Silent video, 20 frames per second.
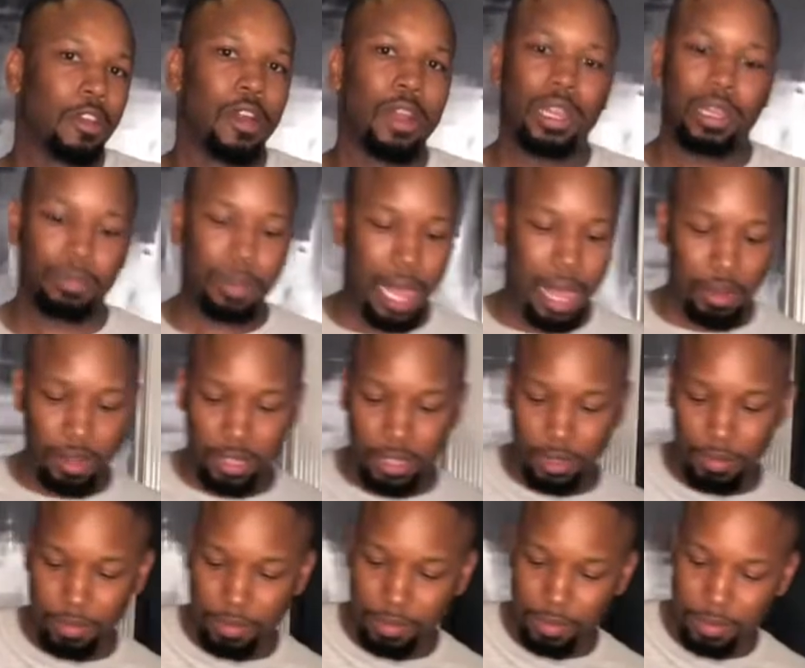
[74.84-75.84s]
garlic powder.
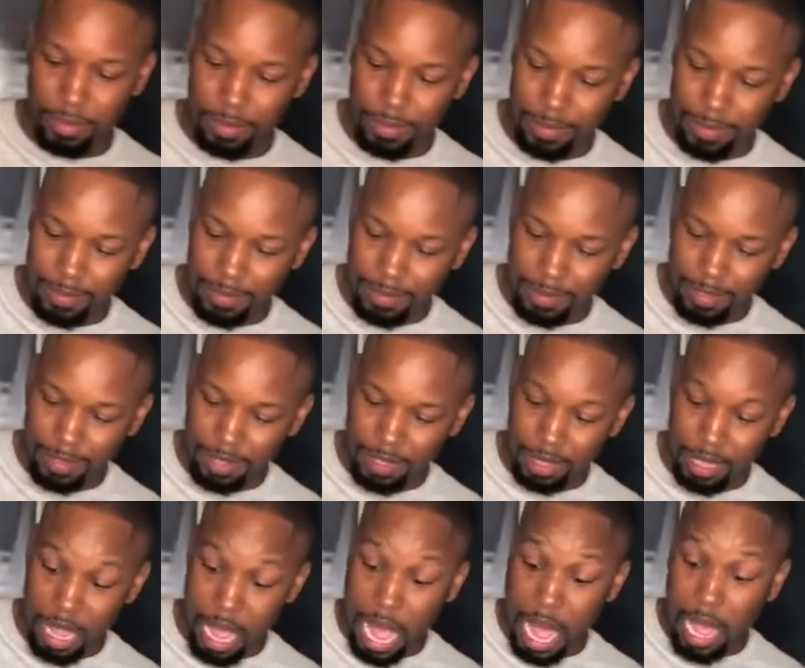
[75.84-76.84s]

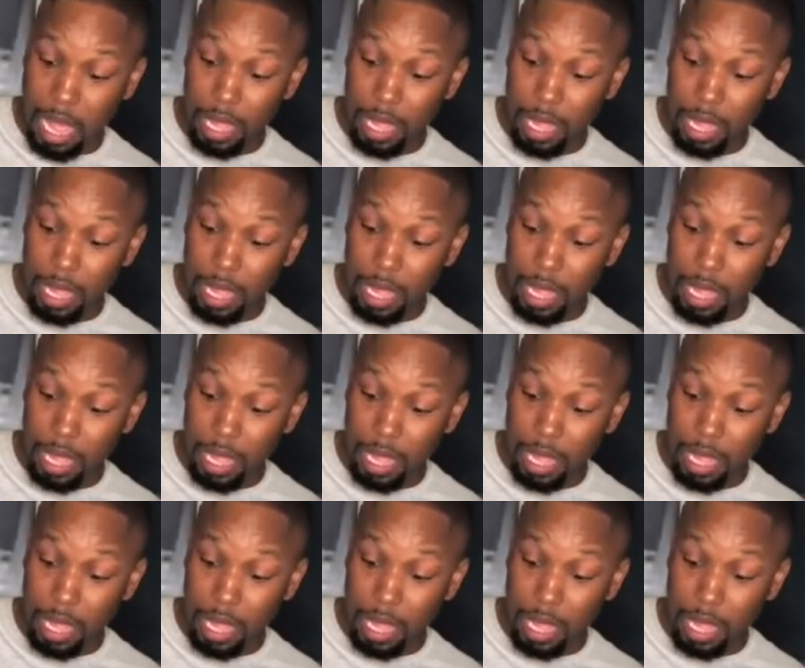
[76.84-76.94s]
Now